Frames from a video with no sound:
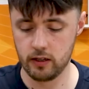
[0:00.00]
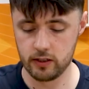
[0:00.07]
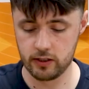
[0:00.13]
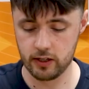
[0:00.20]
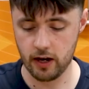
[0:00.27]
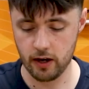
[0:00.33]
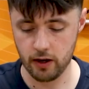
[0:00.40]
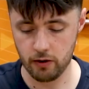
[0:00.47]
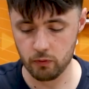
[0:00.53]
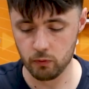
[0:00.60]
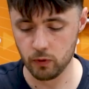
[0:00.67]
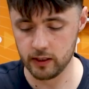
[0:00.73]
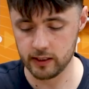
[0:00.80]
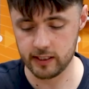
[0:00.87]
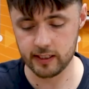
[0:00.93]
So
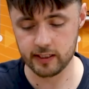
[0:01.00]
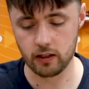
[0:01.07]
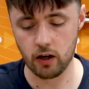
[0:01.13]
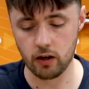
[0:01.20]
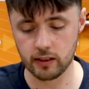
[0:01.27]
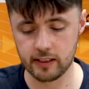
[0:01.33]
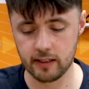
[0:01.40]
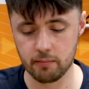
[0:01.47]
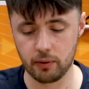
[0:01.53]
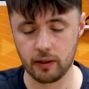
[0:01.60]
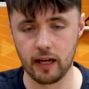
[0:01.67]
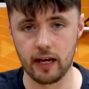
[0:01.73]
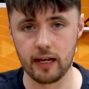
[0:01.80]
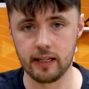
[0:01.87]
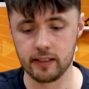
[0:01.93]
once it's locked in
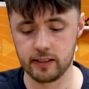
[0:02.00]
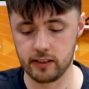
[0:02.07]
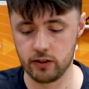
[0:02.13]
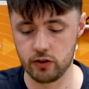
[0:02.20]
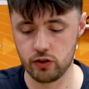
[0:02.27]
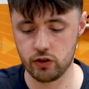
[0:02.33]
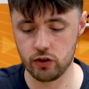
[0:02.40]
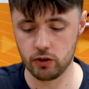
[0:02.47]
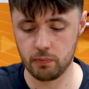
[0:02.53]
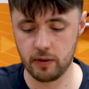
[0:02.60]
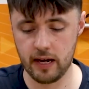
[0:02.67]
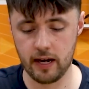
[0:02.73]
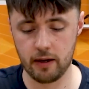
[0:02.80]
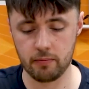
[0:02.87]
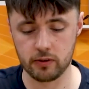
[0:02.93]
place, you should be
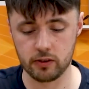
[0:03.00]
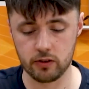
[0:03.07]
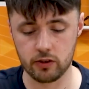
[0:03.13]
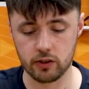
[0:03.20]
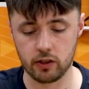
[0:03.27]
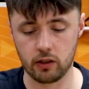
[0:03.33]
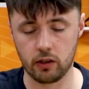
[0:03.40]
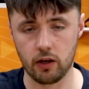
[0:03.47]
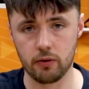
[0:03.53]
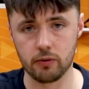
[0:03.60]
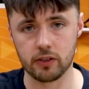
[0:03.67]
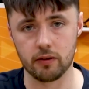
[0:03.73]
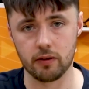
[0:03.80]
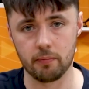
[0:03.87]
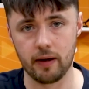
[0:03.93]
able to just
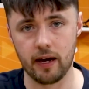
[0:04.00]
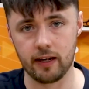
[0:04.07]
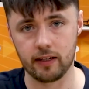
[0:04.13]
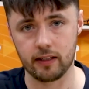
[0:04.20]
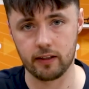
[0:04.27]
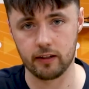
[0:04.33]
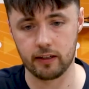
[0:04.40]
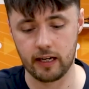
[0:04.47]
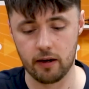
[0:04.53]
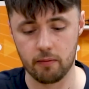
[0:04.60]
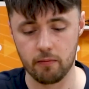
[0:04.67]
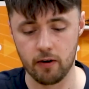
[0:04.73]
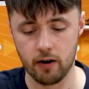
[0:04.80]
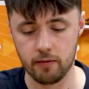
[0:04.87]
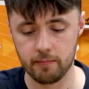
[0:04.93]
close up the back of the camera,